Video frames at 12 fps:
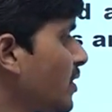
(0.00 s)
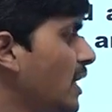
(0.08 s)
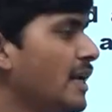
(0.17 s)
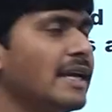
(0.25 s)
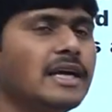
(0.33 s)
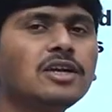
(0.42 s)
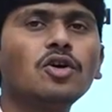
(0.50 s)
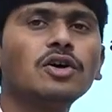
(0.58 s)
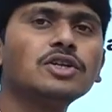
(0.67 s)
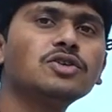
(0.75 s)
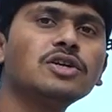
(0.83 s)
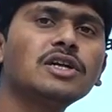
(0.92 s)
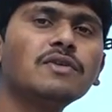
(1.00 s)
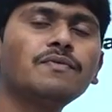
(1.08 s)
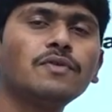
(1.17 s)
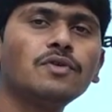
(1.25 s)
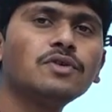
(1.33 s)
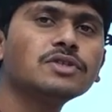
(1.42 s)
the net horizontal
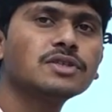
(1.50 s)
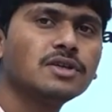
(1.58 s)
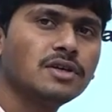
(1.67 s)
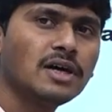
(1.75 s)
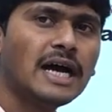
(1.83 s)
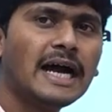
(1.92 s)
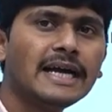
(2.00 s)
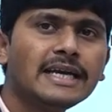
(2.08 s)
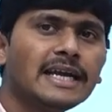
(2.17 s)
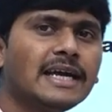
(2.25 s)
force and